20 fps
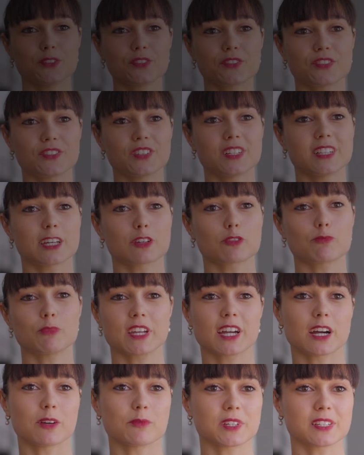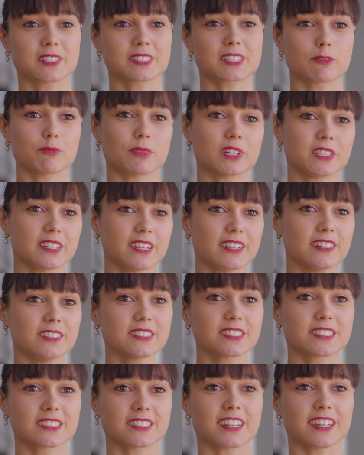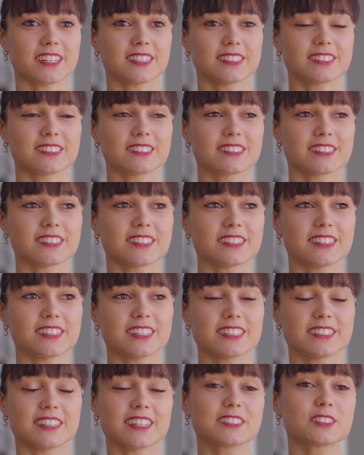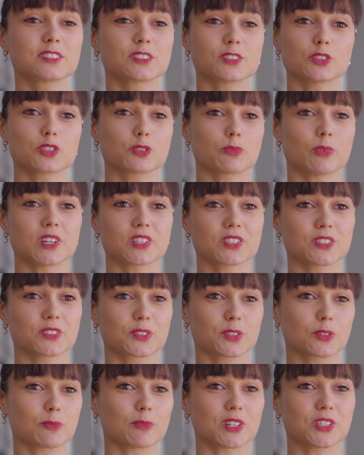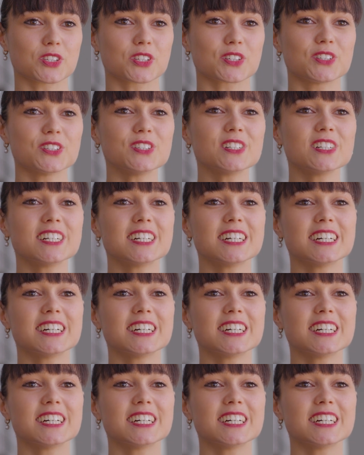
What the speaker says: feel like becoming somebody else, and that's so special, so magical.